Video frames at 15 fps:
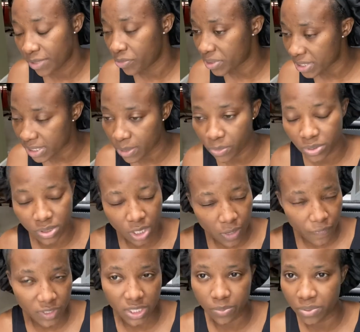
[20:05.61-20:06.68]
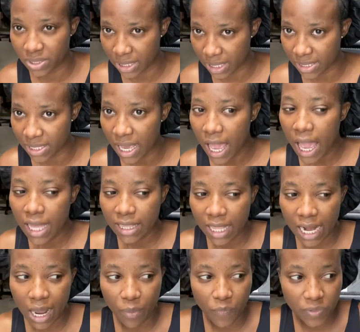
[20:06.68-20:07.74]
It wasn't the most comfortable test
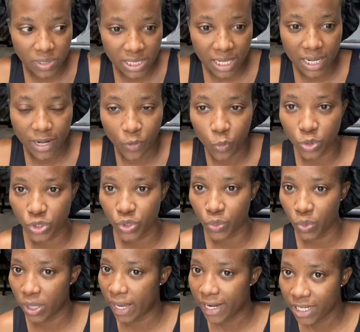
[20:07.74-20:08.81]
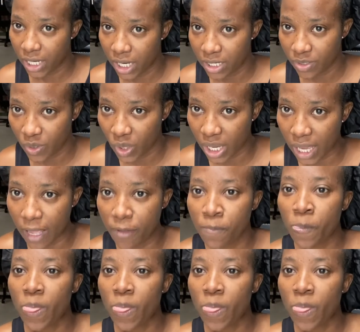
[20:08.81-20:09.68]
that I would tell anyone to go get done, okay?